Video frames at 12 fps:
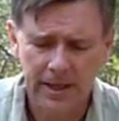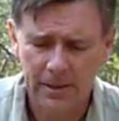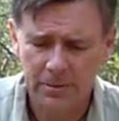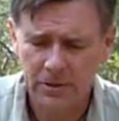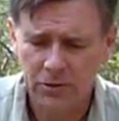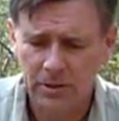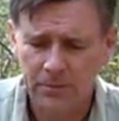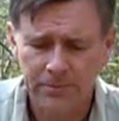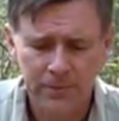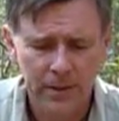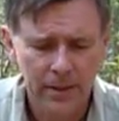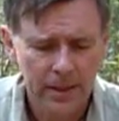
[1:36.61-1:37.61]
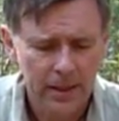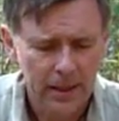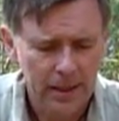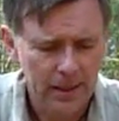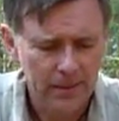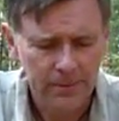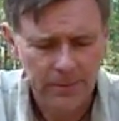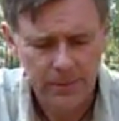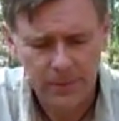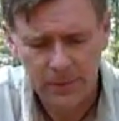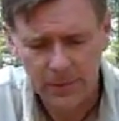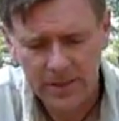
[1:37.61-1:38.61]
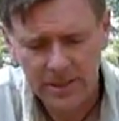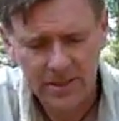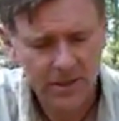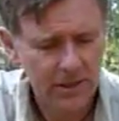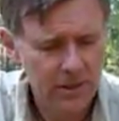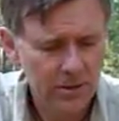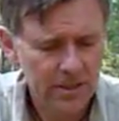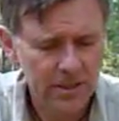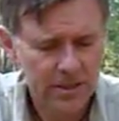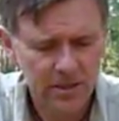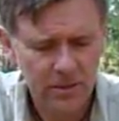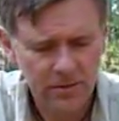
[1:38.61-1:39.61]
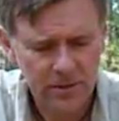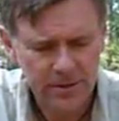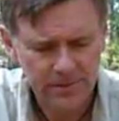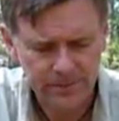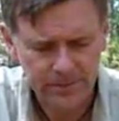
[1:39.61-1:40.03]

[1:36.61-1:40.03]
camping trip. The reason I started using this stove is,